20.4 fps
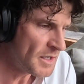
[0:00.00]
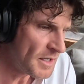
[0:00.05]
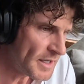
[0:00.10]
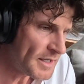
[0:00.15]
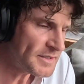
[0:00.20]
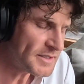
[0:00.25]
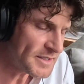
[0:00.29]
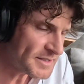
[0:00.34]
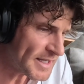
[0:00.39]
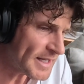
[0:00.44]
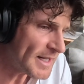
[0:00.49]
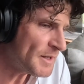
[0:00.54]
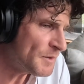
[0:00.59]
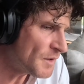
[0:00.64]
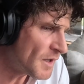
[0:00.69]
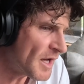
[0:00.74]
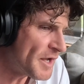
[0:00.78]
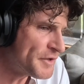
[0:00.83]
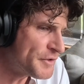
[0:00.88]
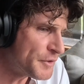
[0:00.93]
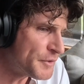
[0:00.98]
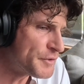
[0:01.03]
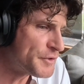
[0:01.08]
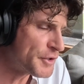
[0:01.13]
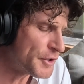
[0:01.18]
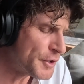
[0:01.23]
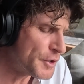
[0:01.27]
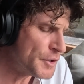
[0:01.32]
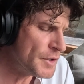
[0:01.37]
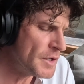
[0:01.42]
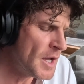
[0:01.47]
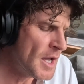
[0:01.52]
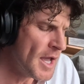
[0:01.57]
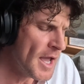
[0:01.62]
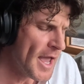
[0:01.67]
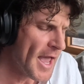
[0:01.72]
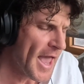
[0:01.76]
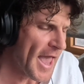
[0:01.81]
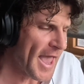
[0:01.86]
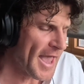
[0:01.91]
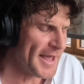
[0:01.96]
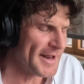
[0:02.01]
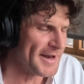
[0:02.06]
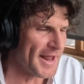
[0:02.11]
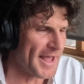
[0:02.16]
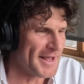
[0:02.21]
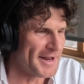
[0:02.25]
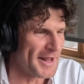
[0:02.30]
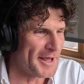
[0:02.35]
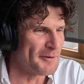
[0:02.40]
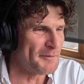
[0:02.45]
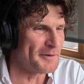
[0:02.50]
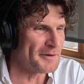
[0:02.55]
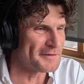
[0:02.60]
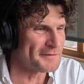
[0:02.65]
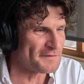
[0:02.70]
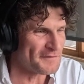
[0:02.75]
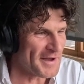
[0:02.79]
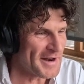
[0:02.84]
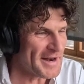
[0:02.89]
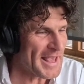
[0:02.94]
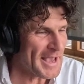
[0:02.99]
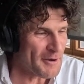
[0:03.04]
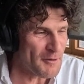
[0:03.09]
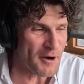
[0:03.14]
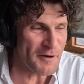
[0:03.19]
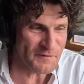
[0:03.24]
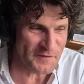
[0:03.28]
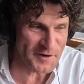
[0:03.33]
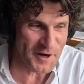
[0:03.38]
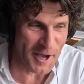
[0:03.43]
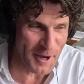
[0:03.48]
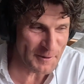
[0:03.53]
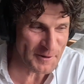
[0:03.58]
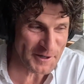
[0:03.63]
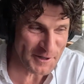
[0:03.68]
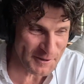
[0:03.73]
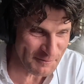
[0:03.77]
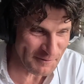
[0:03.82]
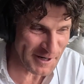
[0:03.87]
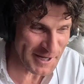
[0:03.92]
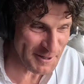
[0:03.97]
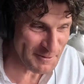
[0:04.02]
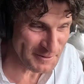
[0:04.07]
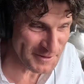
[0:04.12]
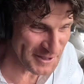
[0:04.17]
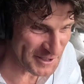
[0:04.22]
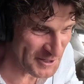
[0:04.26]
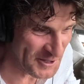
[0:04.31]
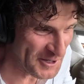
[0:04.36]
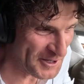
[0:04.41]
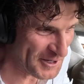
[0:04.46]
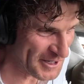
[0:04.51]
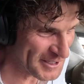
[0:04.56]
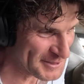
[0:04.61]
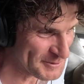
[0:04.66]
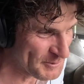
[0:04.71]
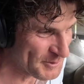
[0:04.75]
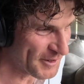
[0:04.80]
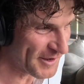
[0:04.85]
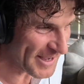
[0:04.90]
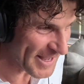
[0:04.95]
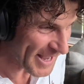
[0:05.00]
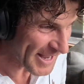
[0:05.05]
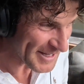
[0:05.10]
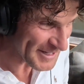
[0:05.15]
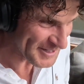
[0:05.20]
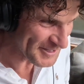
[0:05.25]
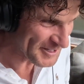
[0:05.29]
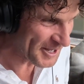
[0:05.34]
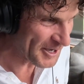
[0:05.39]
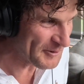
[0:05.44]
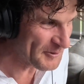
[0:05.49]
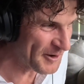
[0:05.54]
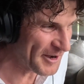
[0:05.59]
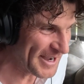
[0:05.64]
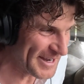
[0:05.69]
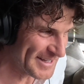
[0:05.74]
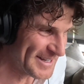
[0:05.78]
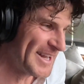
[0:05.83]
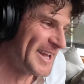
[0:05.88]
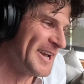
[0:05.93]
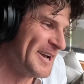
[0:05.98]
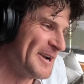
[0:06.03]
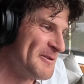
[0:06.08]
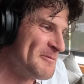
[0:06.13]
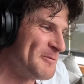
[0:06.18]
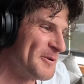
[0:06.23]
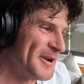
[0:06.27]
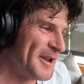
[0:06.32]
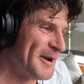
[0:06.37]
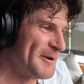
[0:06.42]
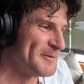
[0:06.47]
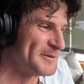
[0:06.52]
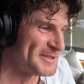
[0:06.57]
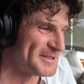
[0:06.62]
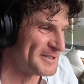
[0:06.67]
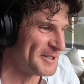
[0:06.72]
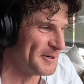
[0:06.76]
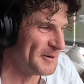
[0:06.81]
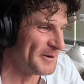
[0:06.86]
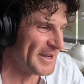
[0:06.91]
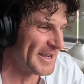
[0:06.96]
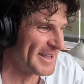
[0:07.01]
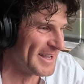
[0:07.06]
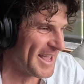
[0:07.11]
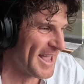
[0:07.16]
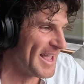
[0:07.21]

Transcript: that's exactly what I'd do too. And it was funny how often I would agree with the nurse when I had no idea what I was doing.